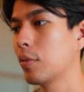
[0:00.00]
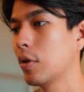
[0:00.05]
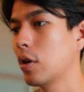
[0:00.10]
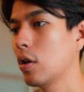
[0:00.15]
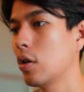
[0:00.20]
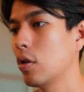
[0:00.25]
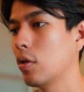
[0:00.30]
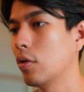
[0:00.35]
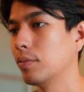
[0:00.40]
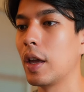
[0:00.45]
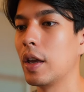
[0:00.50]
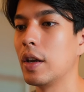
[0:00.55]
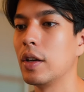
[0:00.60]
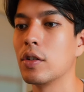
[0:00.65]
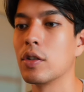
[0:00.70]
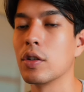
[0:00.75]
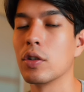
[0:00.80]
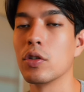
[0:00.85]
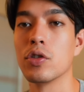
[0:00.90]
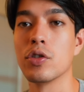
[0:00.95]
Pro, and you
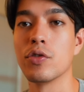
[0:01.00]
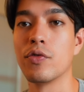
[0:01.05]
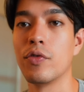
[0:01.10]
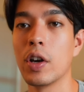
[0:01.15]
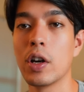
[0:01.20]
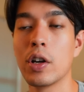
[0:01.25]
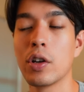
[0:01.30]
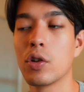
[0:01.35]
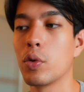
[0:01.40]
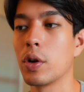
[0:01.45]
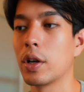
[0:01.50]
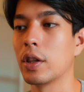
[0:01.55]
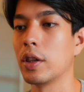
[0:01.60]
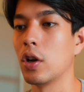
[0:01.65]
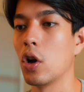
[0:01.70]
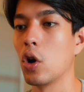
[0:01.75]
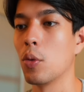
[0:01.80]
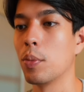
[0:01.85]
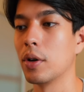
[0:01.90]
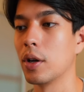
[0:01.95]
can just very quickly
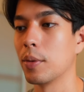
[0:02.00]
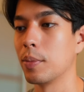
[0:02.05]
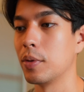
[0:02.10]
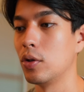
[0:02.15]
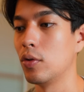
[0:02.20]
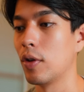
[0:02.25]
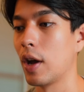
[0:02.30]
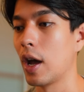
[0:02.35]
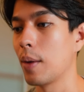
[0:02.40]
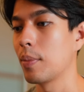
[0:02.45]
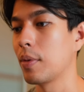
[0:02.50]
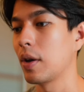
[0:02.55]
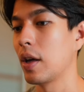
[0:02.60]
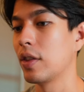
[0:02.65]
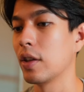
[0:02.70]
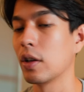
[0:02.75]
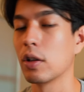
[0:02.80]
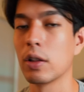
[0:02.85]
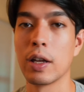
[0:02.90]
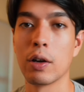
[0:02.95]
open up a new app. I
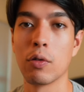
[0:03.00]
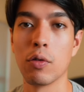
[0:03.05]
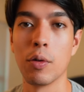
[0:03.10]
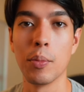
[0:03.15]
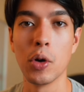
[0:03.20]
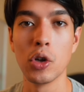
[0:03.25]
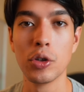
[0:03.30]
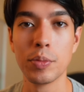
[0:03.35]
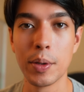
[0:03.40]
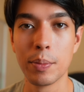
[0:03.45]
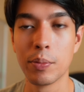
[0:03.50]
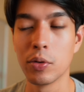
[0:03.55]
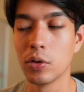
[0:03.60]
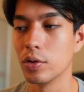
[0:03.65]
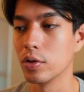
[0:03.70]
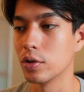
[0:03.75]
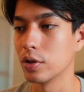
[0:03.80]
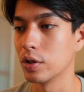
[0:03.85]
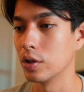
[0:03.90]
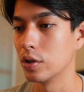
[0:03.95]
think like what most people
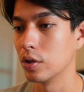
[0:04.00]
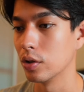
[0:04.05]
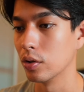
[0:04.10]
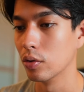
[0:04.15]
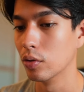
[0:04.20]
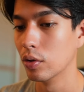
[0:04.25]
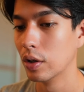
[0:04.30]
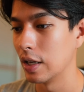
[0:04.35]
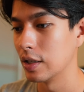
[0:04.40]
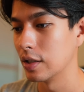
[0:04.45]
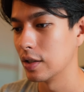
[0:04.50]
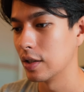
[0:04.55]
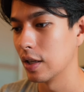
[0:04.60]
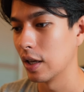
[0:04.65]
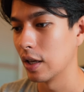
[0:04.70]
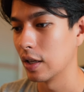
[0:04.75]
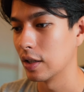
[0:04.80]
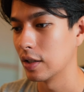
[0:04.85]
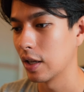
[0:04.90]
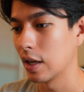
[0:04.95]
usually do is
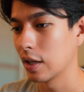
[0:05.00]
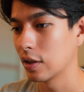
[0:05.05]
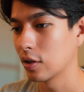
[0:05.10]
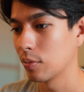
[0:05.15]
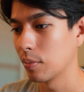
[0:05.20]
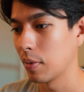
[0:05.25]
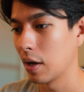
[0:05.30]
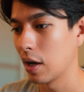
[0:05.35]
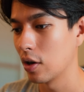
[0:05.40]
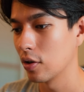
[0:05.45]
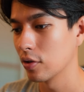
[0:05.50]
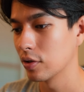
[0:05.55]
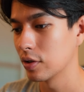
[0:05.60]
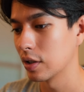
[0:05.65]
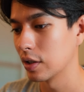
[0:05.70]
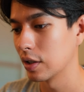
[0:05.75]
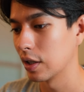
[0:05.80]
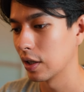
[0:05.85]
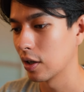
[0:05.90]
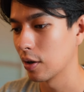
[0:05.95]
they take their mouse
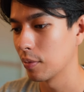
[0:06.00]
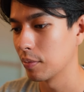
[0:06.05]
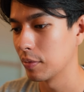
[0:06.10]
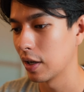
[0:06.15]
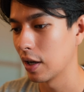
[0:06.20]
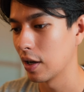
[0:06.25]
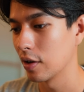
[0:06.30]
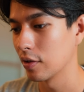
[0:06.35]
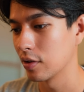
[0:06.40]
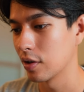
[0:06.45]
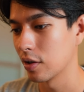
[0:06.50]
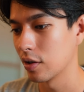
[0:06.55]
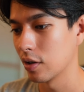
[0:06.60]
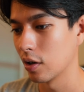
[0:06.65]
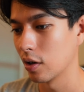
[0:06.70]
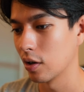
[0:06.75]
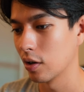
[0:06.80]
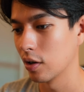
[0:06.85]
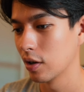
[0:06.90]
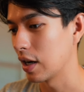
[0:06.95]
and and they come down to
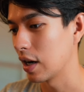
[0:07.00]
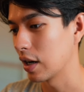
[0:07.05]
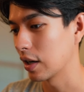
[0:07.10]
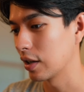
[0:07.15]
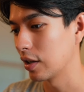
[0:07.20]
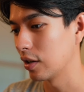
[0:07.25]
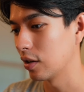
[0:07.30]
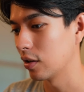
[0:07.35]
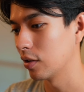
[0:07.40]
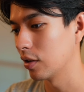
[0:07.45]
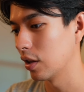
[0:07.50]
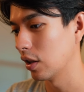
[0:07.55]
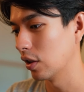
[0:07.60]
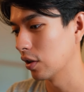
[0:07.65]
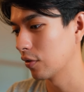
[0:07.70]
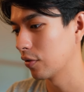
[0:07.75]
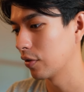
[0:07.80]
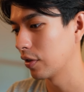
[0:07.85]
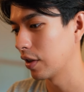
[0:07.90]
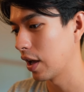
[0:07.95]
their dock here. They
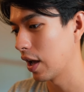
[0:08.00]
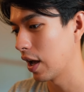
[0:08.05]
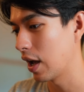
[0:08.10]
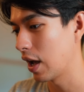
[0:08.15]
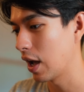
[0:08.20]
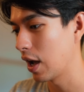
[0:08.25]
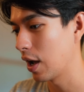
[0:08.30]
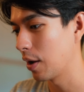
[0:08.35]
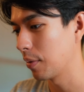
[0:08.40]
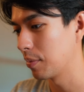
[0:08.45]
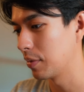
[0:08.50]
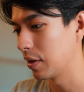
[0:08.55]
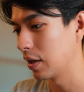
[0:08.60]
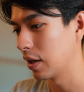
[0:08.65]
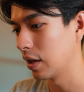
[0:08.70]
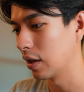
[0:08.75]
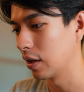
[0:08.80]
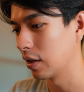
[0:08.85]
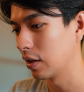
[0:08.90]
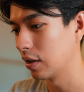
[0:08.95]
look for the app,
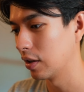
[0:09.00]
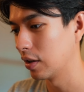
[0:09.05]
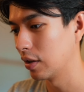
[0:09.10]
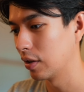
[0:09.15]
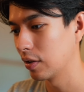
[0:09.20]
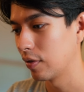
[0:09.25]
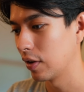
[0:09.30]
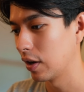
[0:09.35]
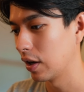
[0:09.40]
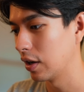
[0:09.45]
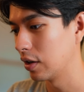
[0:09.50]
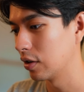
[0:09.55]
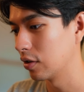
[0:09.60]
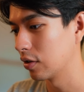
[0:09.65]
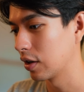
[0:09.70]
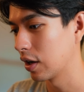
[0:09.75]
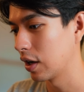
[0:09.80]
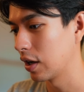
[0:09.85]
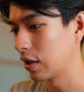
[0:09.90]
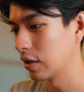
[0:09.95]
they find,
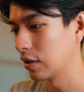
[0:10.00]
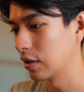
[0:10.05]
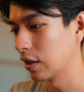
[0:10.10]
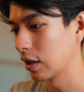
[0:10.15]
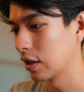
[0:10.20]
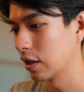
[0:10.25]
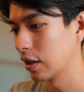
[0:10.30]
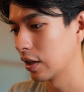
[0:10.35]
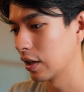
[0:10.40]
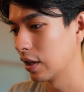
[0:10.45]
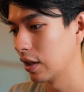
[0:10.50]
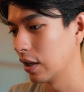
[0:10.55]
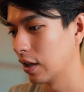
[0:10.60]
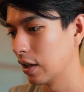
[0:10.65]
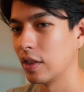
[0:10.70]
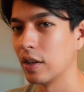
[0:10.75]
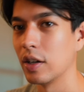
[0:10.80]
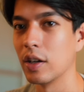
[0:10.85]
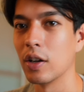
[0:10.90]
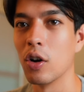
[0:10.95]
okay, then they click it
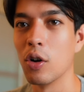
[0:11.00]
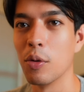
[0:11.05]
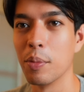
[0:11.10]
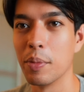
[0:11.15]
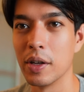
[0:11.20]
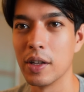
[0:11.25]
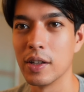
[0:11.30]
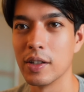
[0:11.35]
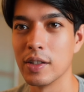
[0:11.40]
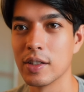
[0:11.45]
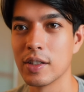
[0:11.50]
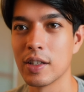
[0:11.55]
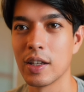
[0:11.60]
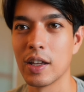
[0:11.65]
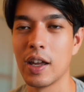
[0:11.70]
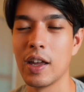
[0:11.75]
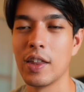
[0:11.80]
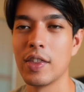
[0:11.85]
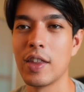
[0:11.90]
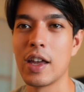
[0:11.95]
and then it opens
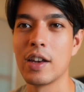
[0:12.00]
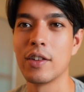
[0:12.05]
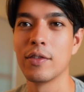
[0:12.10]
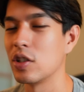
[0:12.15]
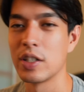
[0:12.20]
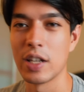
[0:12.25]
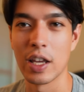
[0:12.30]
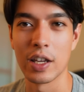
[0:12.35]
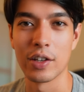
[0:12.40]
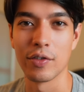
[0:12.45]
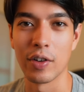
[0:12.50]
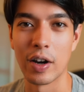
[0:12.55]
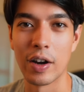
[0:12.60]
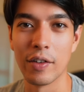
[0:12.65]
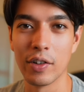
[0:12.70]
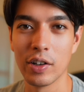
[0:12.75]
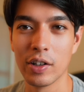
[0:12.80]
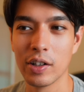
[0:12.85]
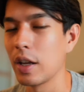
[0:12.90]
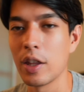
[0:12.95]
and that just takes
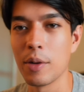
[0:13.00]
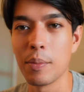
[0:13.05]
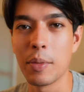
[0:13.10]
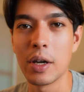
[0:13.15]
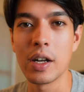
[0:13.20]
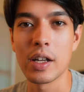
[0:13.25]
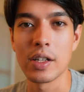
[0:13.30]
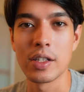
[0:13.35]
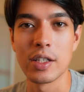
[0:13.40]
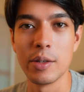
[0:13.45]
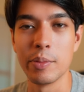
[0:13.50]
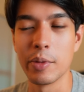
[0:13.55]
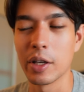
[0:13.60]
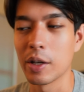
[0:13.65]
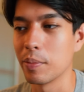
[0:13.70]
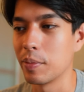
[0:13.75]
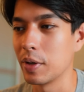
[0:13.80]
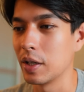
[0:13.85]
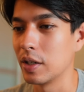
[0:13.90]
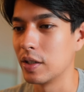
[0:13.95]
forever. Now that might not seem like
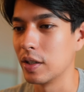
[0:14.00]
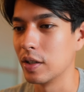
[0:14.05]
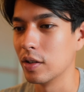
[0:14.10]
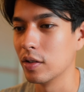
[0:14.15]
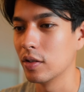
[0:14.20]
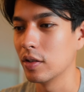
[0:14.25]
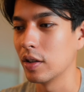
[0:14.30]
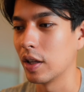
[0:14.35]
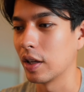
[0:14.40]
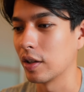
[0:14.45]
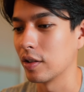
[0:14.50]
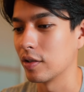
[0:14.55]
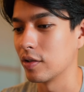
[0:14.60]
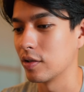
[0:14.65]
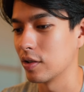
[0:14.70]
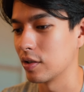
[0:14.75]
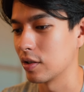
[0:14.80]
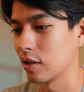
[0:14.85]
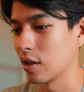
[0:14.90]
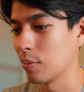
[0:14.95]
a big deal, like it's
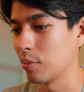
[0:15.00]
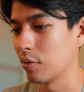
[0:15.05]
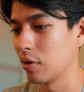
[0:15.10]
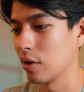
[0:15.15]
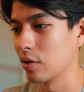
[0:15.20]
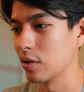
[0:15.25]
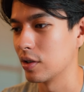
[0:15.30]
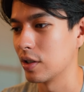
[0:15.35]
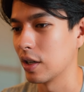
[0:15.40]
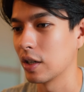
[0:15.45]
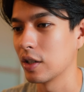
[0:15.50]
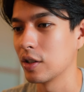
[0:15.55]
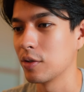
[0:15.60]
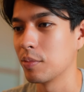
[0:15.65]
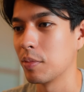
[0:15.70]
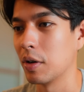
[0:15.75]
just a couple other seconds,